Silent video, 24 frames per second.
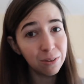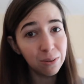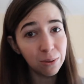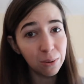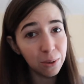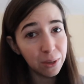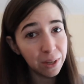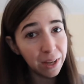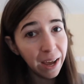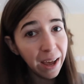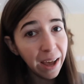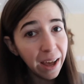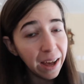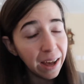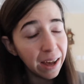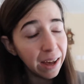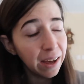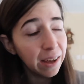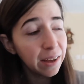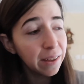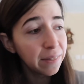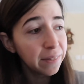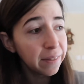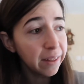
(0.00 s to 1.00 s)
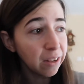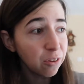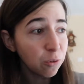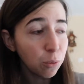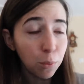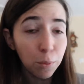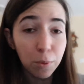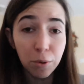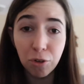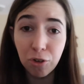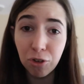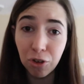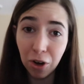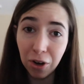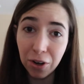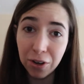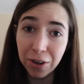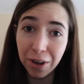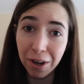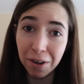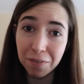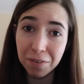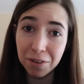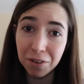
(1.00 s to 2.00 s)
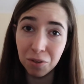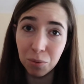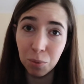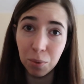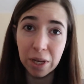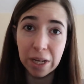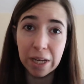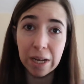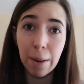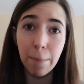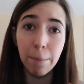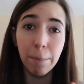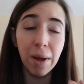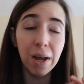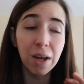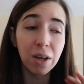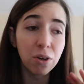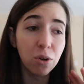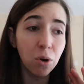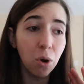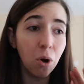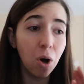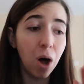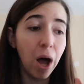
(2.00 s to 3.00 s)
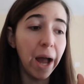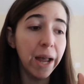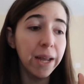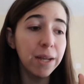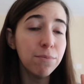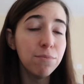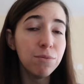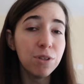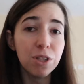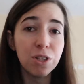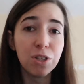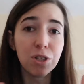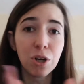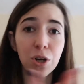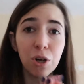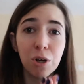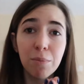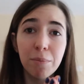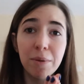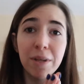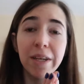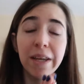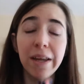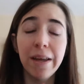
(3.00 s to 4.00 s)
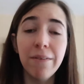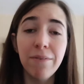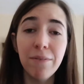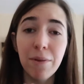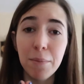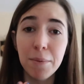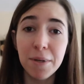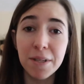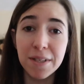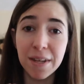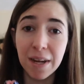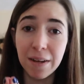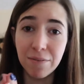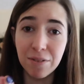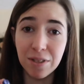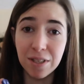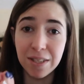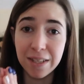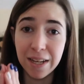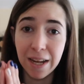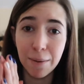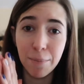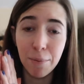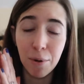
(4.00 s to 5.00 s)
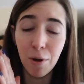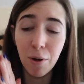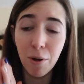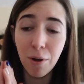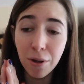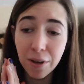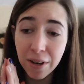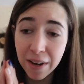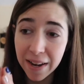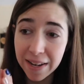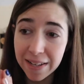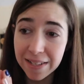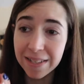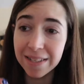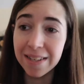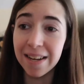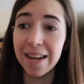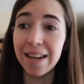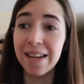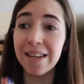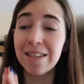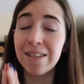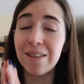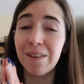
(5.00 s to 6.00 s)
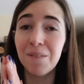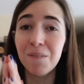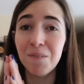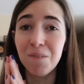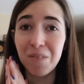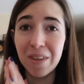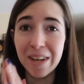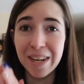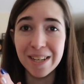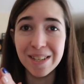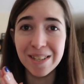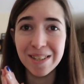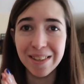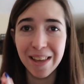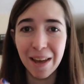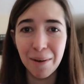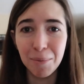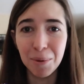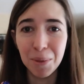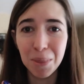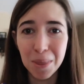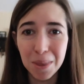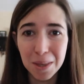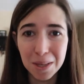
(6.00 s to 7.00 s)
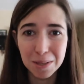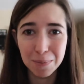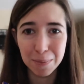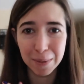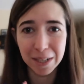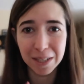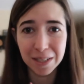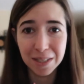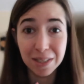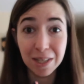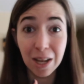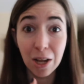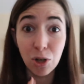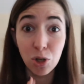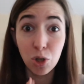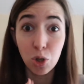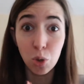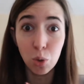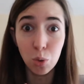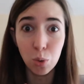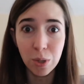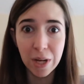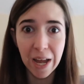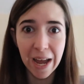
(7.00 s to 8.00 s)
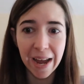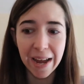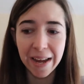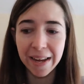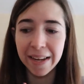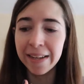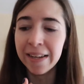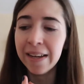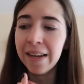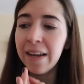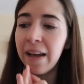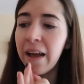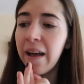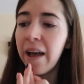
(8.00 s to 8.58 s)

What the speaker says: So yeah, that's where we're starting off this week. My goal, I am determined, if it means I have to stay up all night tonight to finish Labyrinth of the Spirits today.